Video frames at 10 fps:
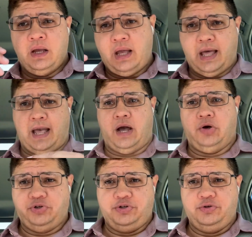how
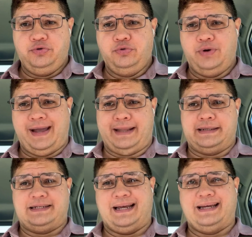do you
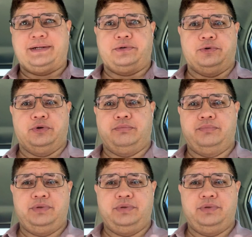annotate or,